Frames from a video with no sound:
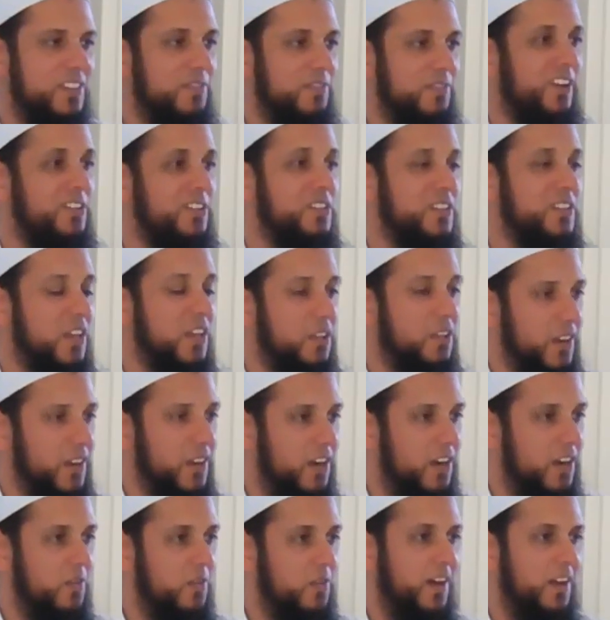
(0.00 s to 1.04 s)
Fires another
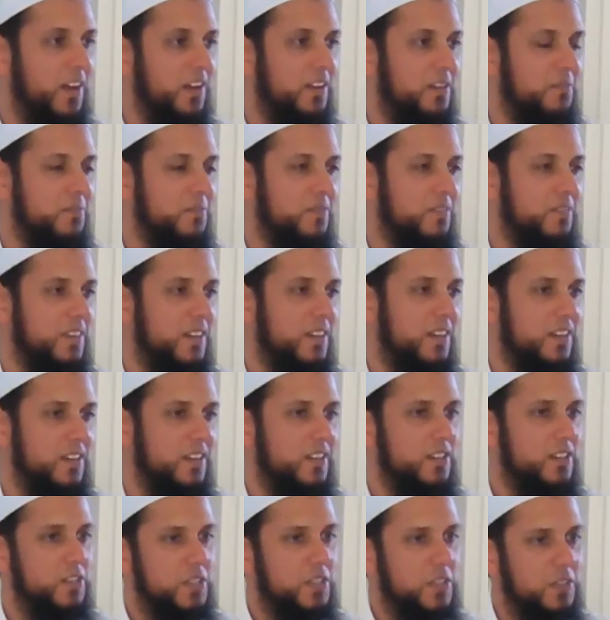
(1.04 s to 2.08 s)
arrow at him,
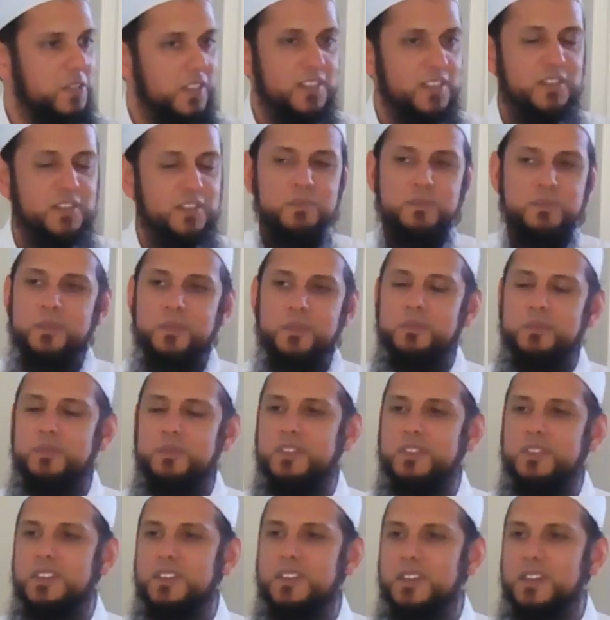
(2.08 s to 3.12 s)
still doesn't
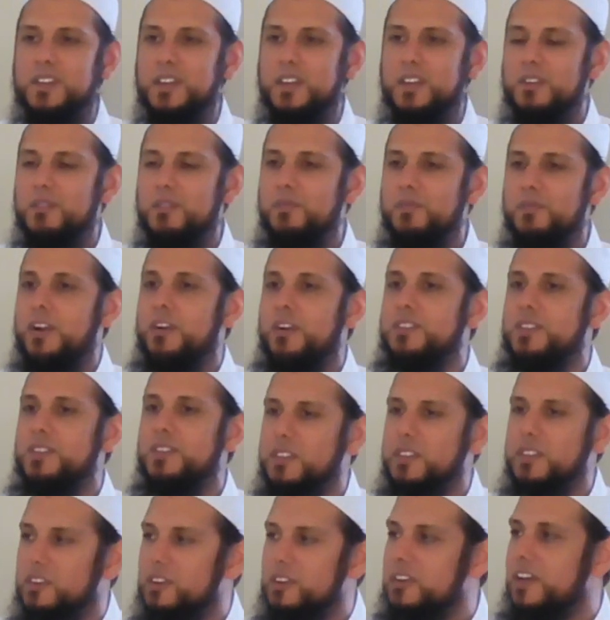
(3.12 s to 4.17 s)
move. Fires the
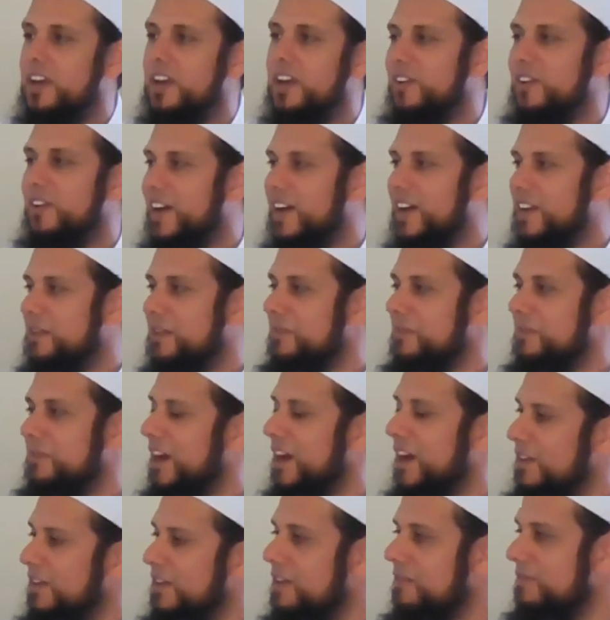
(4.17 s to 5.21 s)
3rd arrow at him.
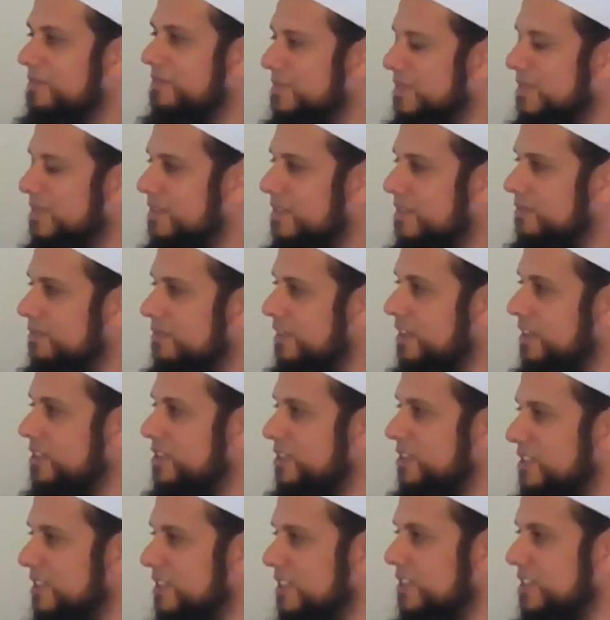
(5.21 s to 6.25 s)
Now he
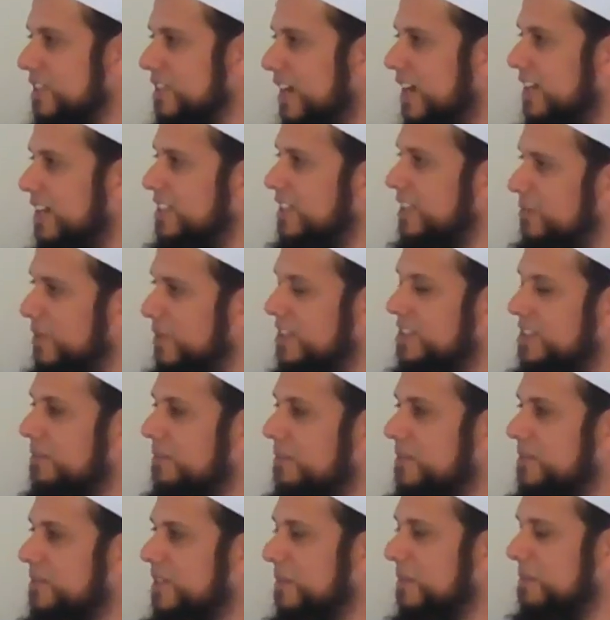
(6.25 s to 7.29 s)
finishes his salat and wakes
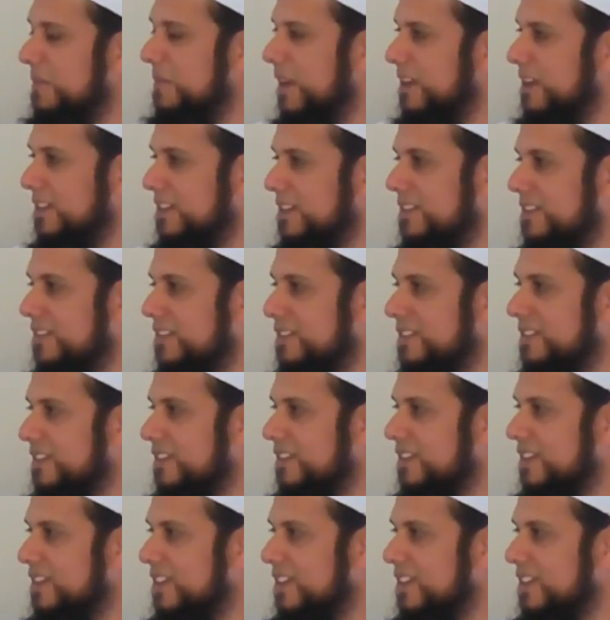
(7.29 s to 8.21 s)
up his companion.